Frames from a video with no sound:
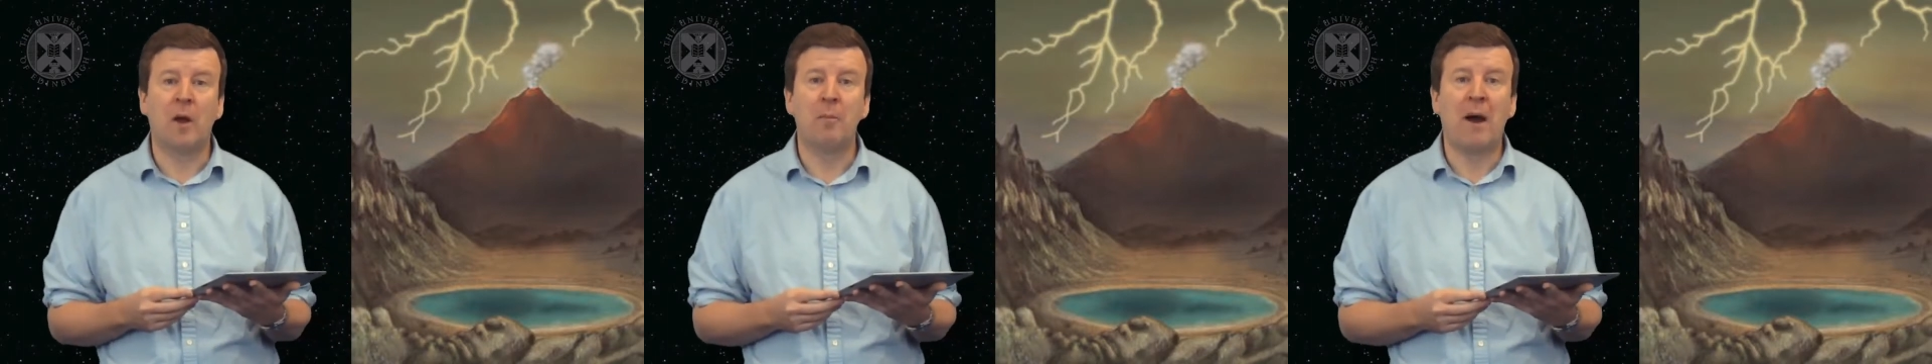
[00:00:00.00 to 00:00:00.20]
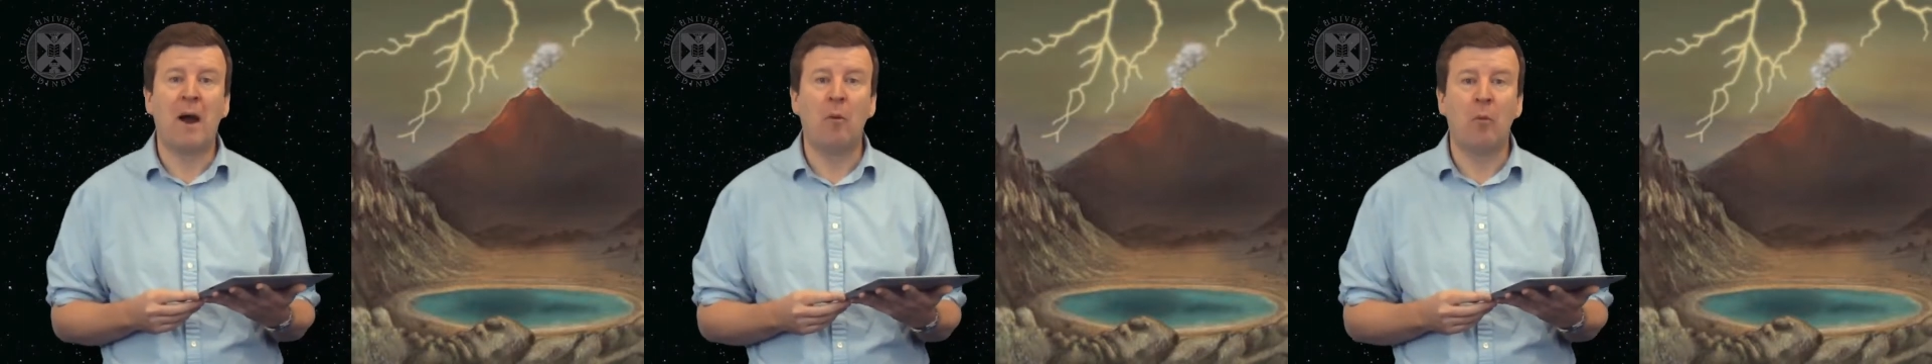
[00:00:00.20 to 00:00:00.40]

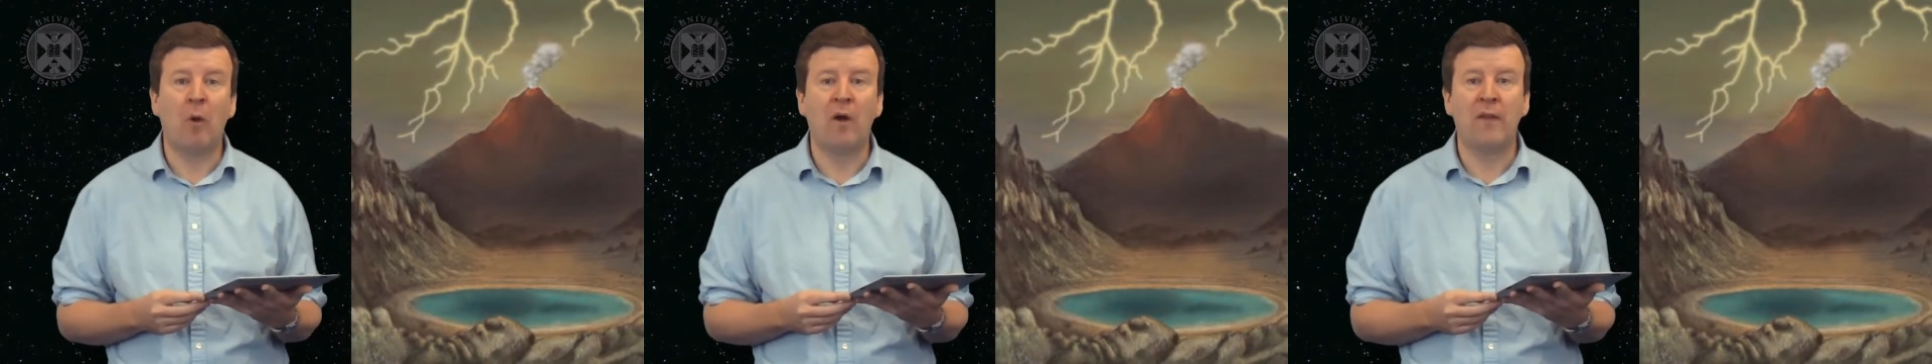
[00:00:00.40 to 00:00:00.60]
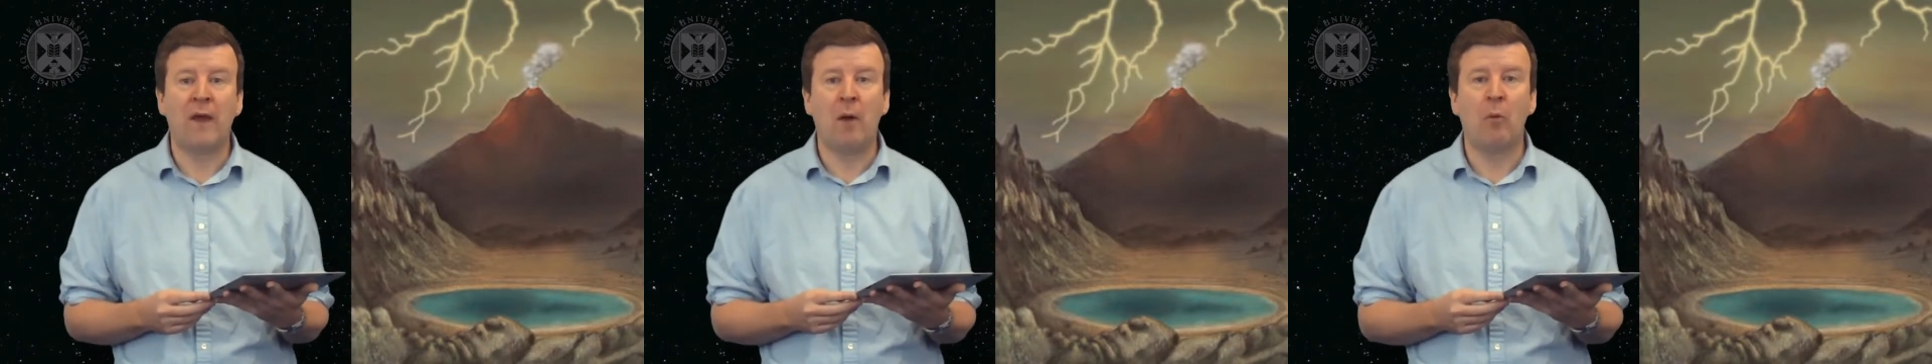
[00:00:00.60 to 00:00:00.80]
about
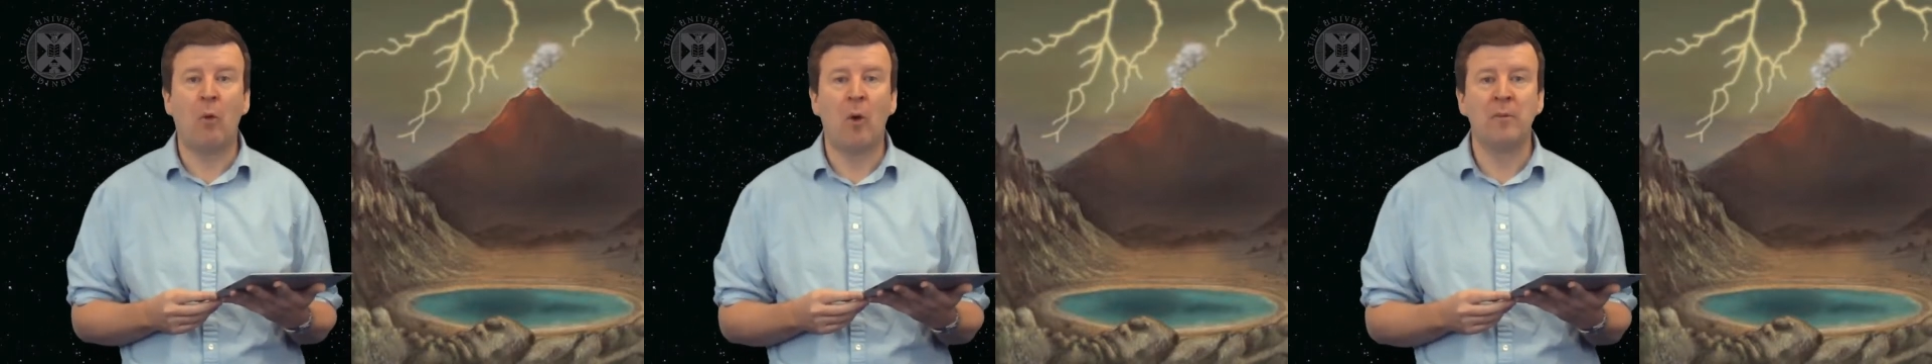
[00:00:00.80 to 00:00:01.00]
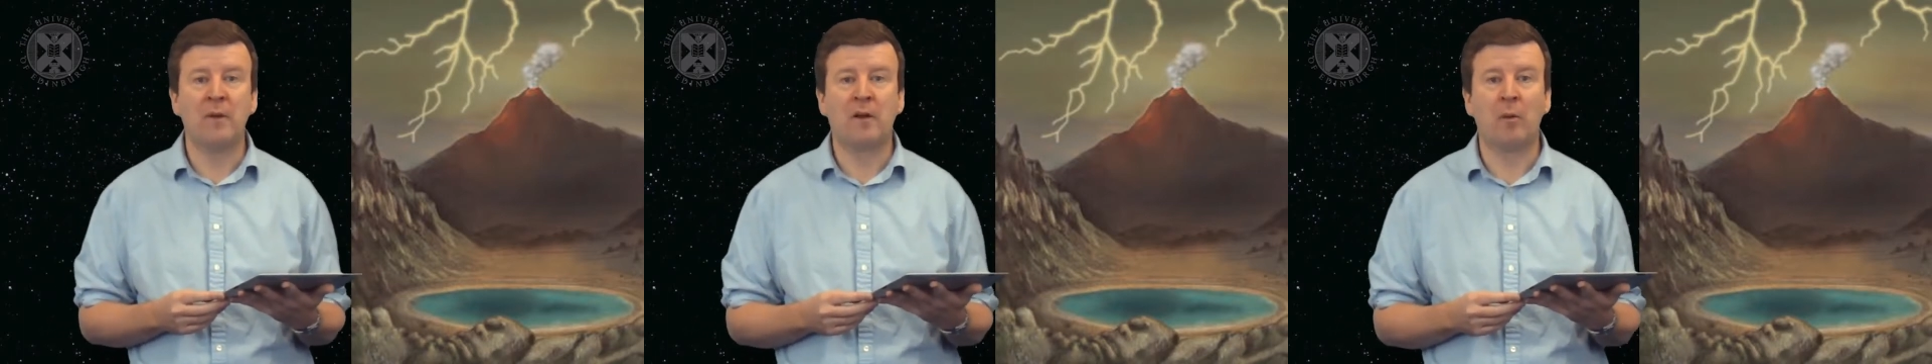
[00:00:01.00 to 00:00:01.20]
what that
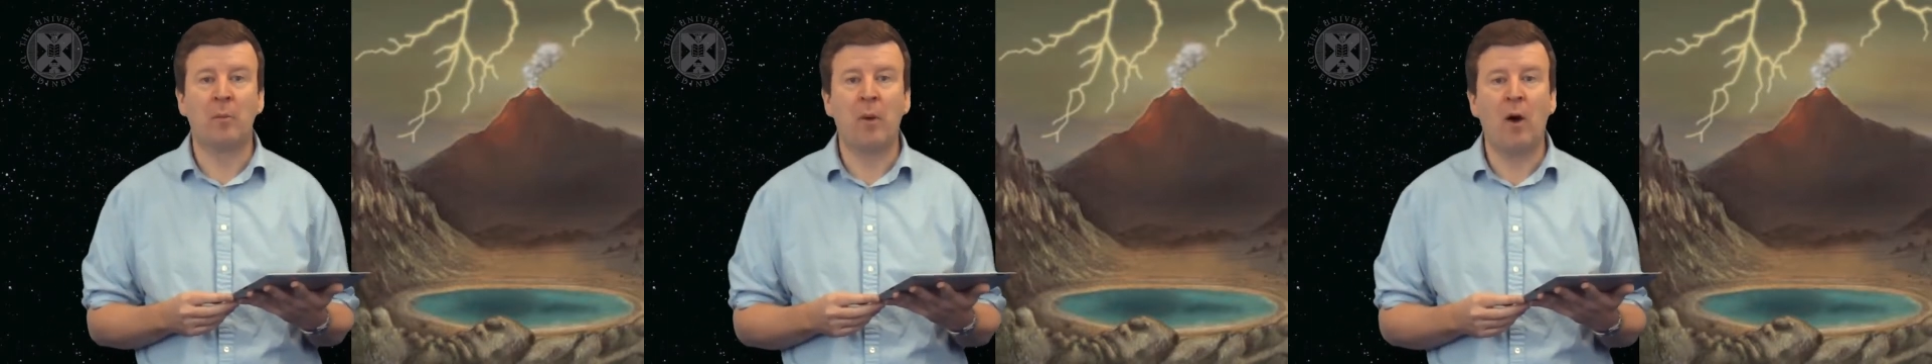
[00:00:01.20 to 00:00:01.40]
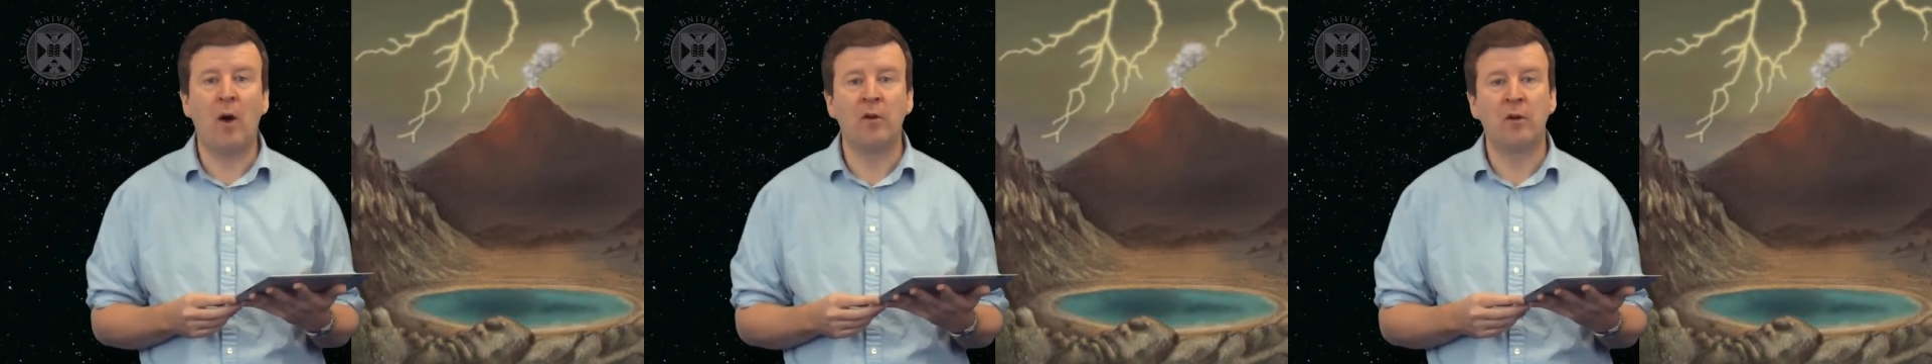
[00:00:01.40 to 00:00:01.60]
warm little
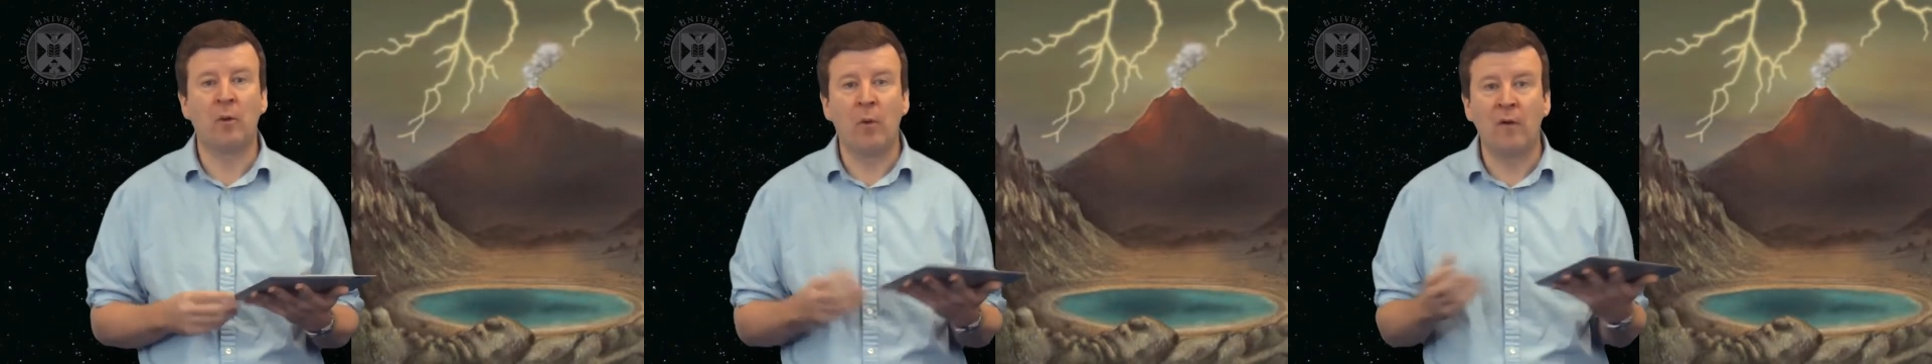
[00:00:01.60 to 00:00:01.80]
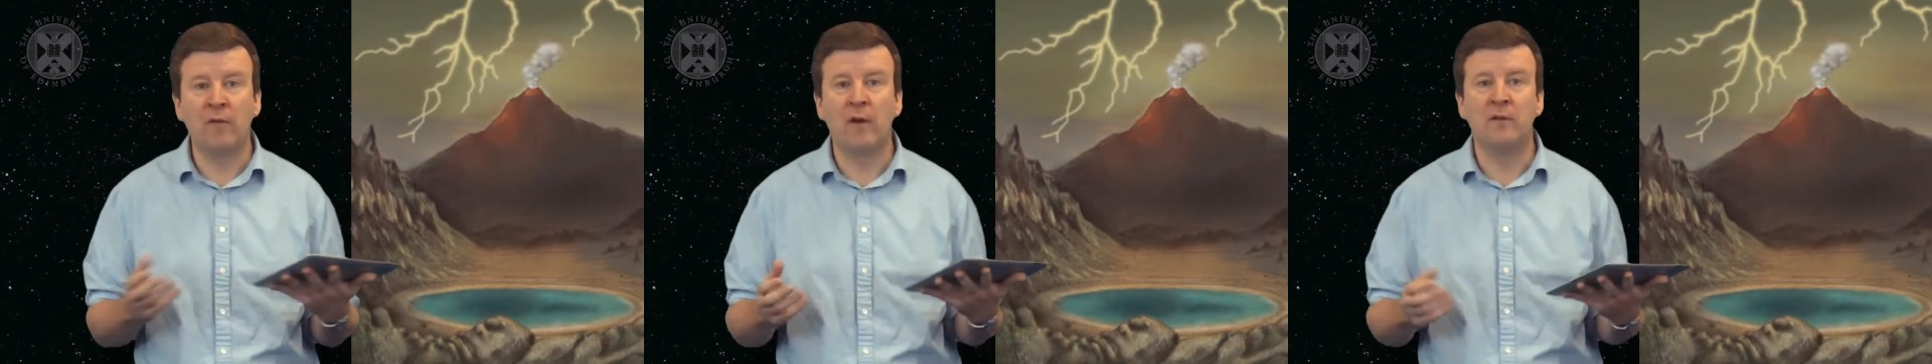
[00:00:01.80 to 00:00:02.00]
pond or what